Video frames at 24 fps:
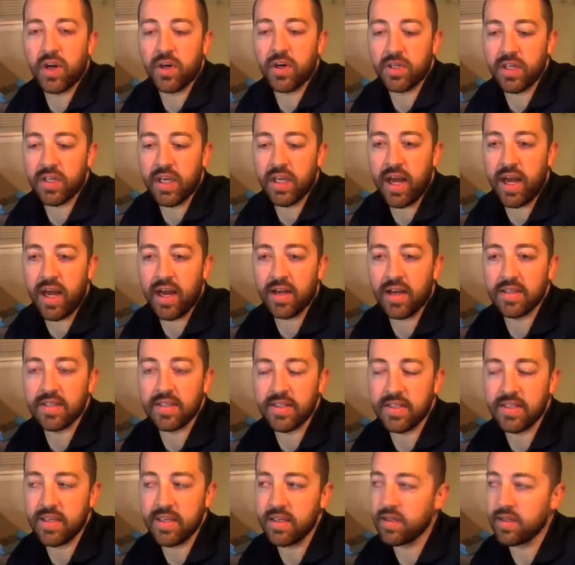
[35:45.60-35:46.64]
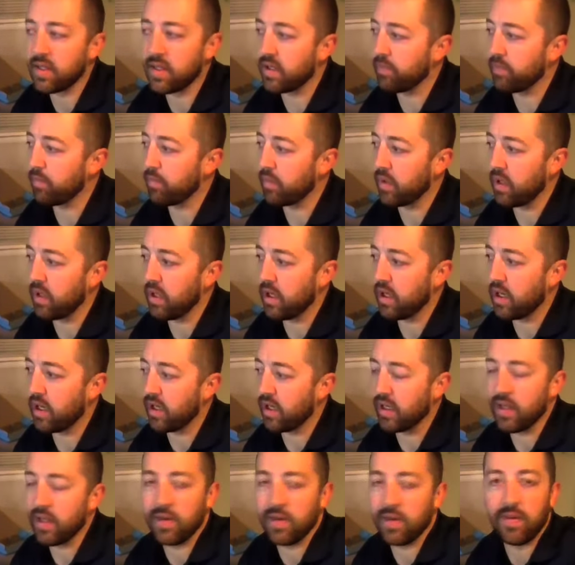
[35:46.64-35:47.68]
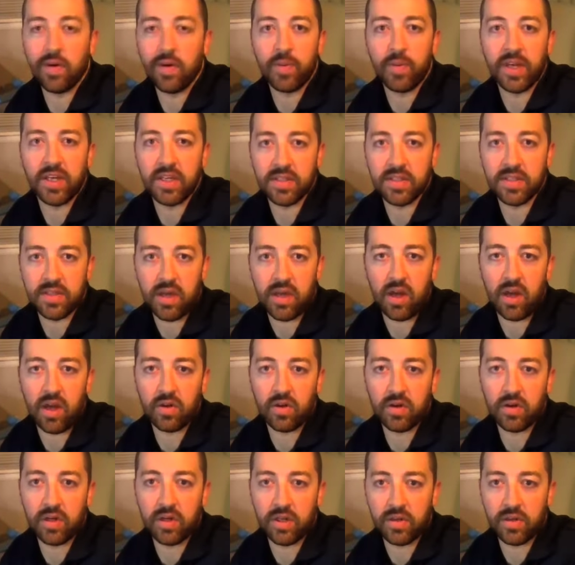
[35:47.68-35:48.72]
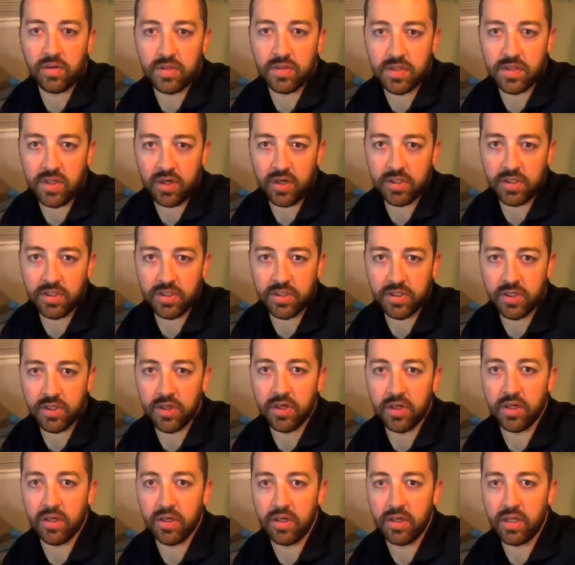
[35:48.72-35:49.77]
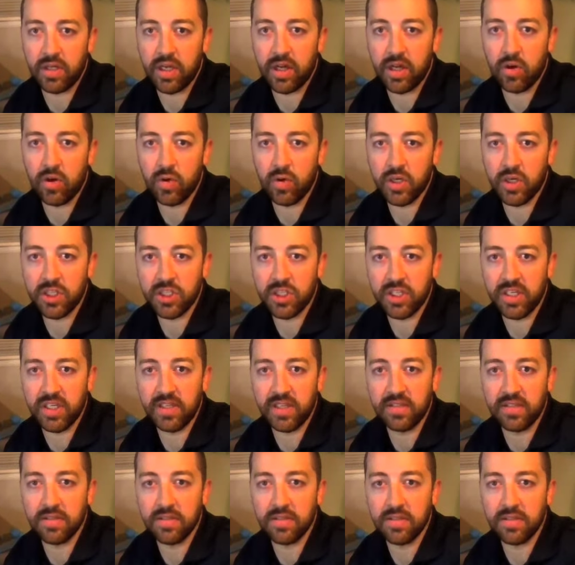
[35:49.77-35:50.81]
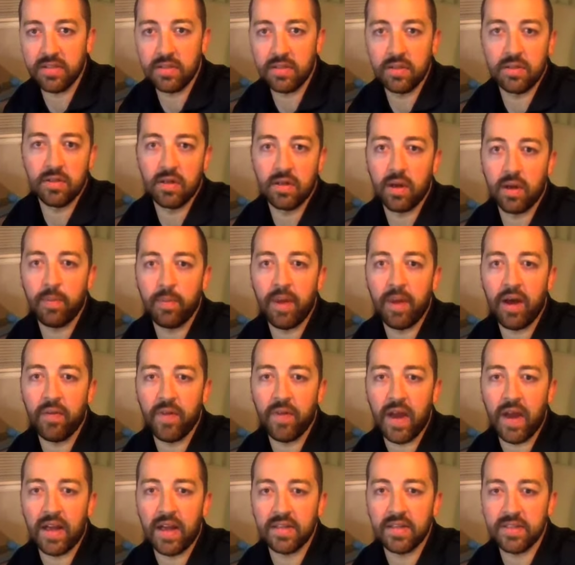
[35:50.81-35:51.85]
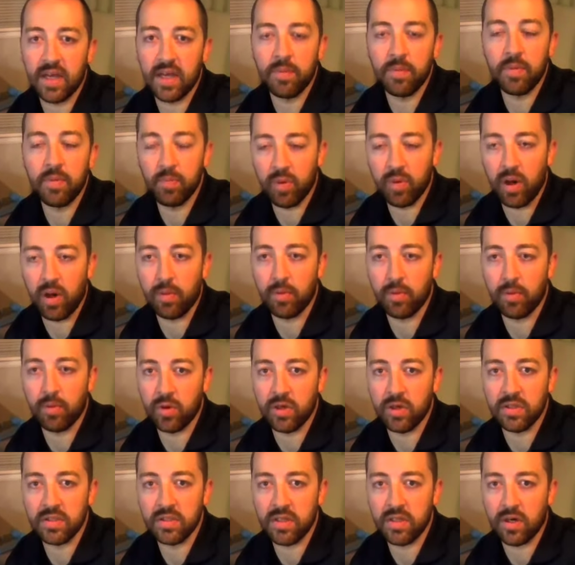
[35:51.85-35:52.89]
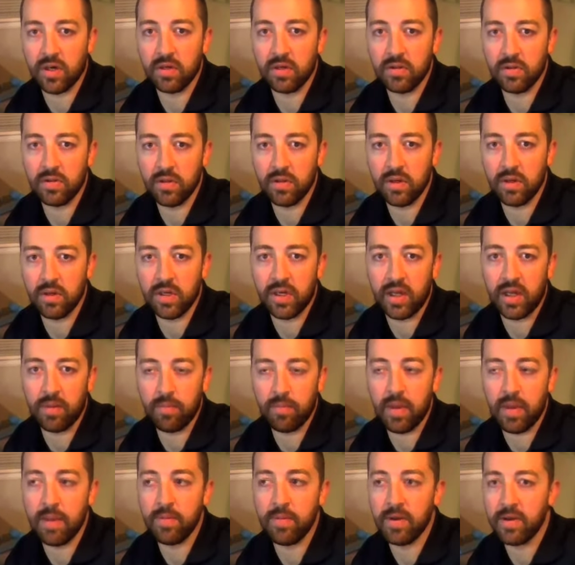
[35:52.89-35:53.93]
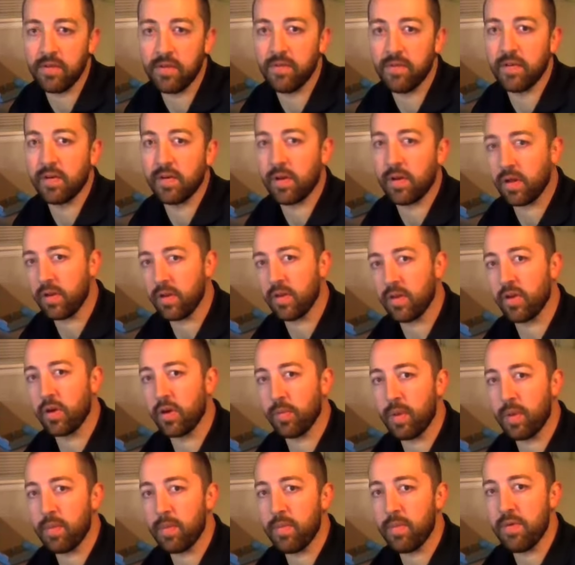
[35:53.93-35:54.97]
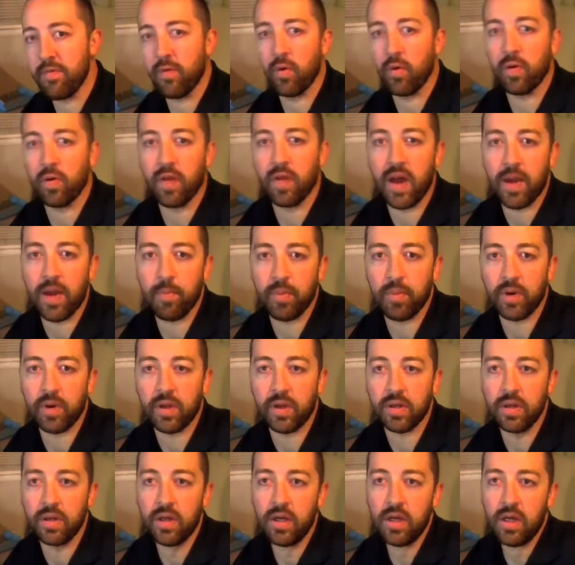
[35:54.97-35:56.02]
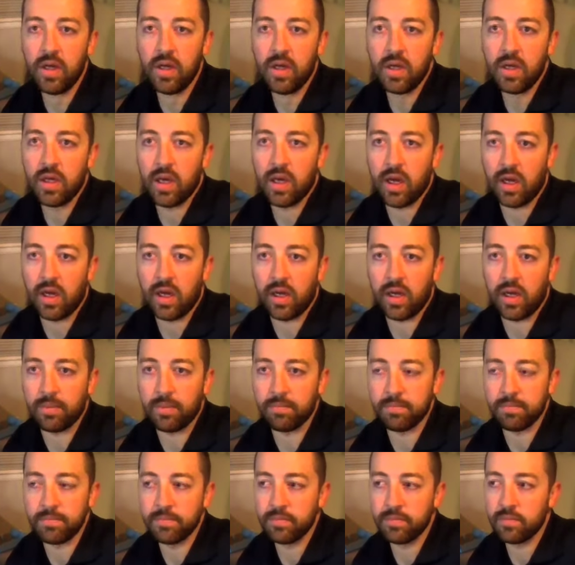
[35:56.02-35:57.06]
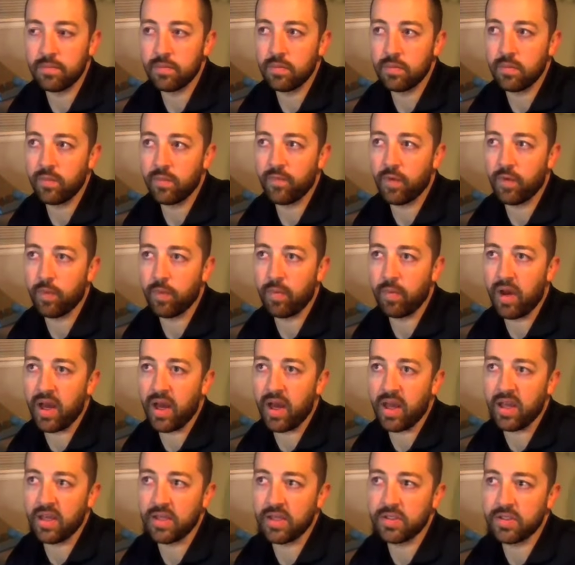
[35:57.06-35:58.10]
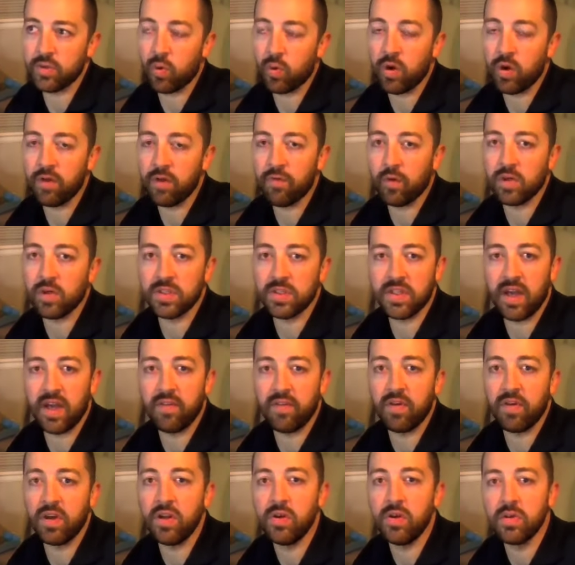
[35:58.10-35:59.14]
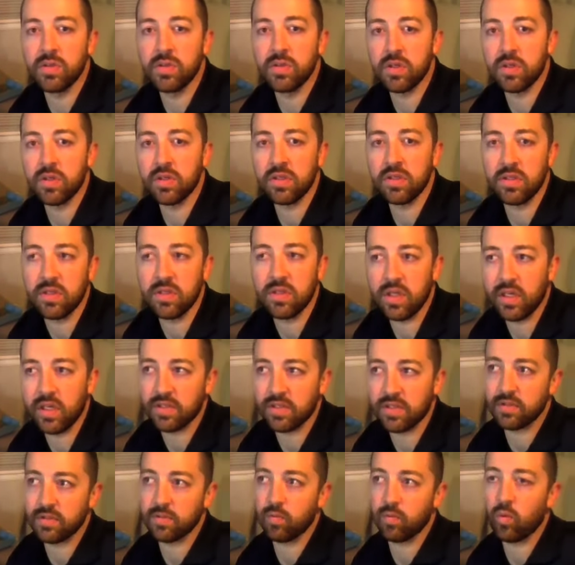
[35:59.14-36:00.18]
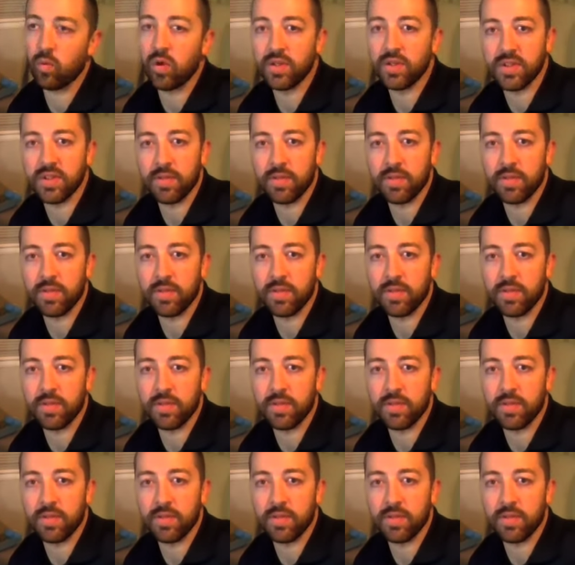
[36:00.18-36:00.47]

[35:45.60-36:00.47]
to kind of see them get a little bit discolored. It'll start to turn yellowish tint. About that time, you probably want to start looking at maybe even a little bit before that. But for my 24/7 users, it's once a